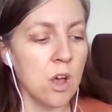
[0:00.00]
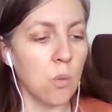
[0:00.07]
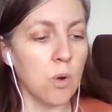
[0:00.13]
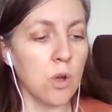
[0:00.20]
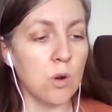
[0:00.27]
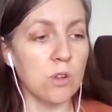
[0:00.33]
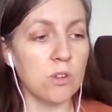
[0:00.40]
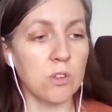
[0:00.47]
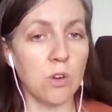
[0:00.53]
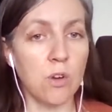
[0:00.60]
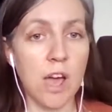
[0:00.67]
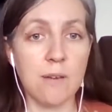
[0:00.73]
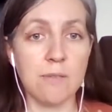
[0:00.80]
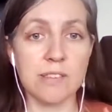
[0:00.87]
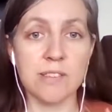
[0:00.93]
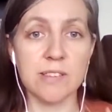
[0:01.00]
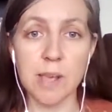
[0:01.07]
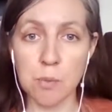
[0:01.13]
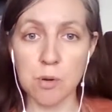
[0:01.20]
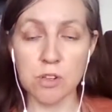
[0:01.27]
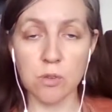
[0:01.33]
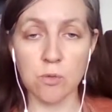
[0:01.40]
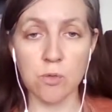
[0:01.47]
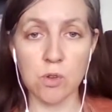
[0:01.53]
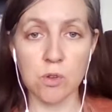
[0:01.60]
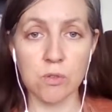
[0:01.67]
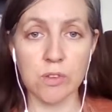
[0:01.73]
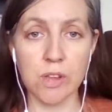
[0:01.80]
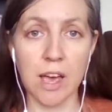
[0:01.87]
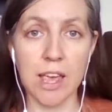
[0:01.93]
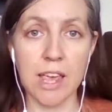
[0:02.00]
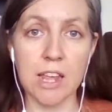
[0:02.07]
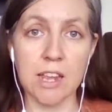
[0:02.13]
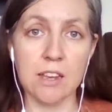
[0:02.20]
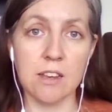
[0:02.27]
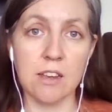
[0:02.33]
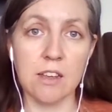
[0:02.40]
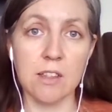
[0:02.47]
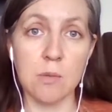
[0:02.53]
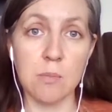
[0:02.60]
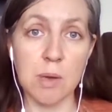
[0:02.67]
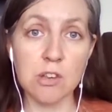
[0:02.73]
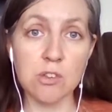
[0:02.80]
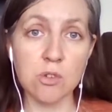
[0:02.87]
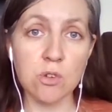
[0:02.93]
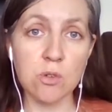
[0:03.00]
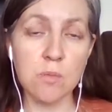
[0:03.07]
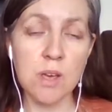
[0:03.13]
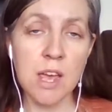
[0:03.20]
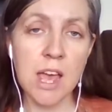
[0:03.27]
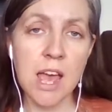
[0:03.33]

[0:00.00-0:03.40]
We also have a separate diffuser in the bedroom,